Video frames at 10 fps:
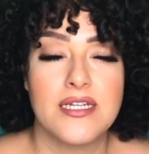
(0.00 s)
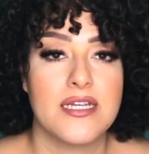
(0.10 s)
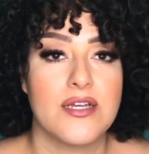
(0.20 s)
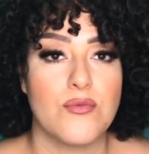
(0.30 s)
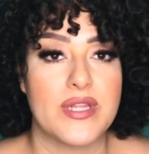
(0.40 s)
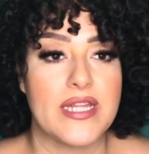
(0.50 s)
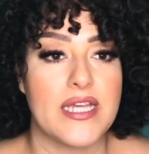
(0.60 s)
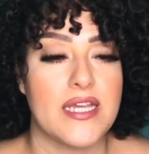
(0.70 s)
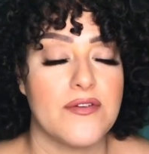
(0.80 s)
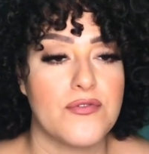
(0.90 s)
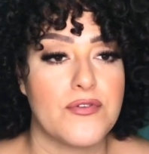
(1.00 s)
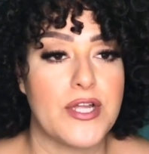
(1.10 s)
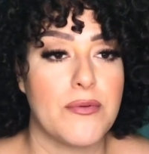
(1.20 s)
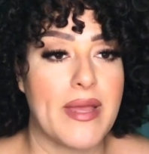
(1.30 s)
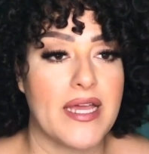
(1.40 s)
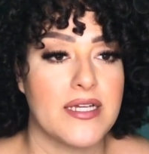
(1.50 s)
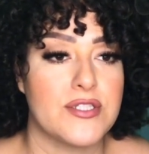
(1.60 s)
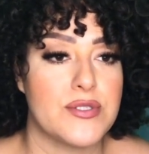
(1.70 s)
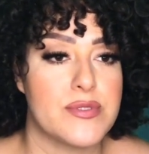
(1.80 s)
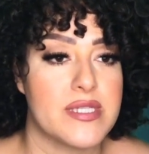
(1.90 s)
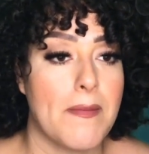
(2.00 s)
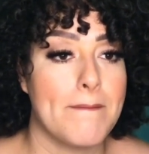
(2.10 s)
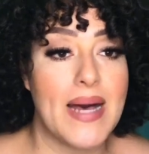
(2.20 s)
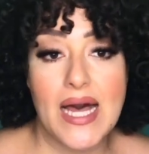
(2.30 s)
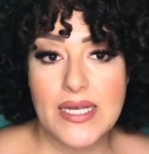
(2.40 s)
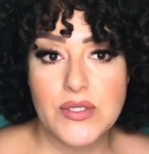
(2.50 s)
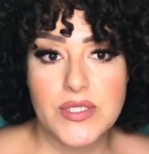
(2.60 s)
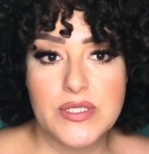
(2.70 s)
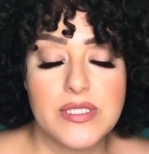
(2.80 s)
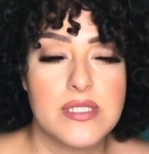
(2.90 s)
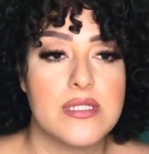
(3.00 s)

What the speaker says: with the free Omega juice bottles.